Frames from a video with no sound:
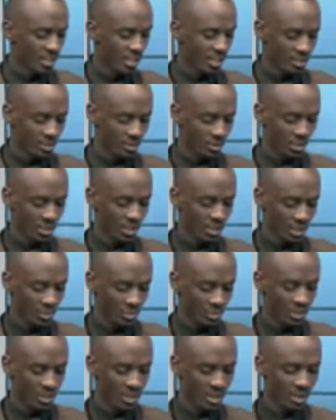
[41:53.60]
as
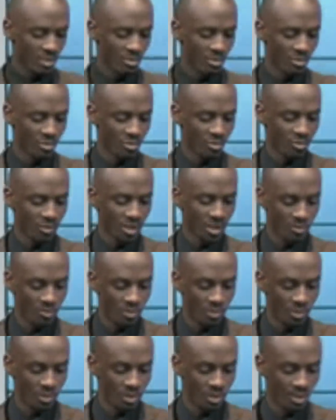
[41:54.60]
we move
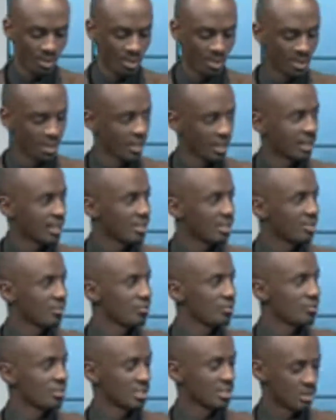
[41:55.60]
forward and heading
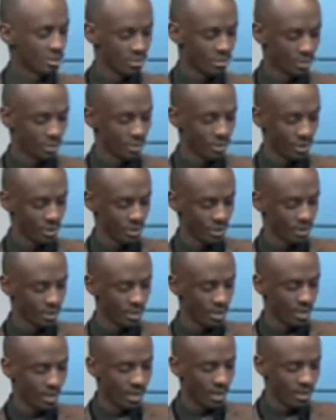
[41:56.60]
towards the conclusion,
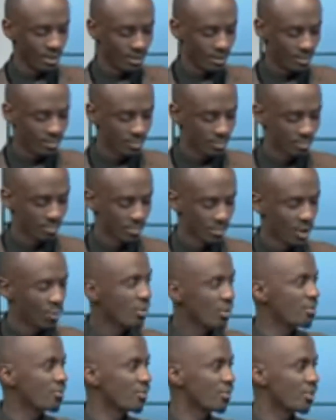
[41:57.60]

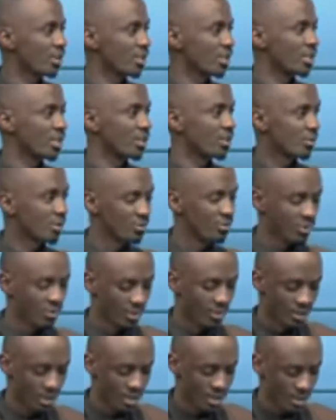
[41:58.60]
way forward,
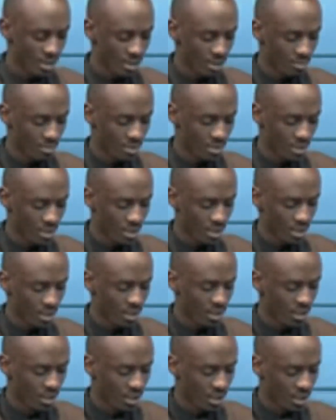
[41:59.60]
Bernard,
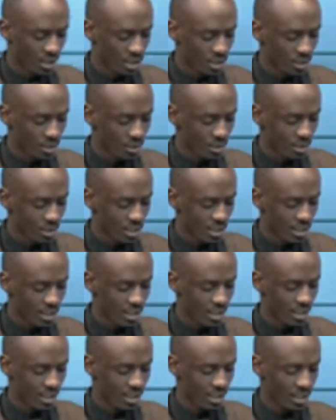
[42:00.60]
looking at
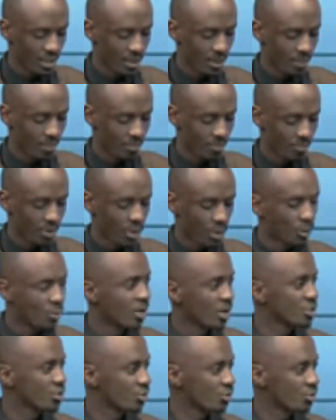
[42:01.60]
what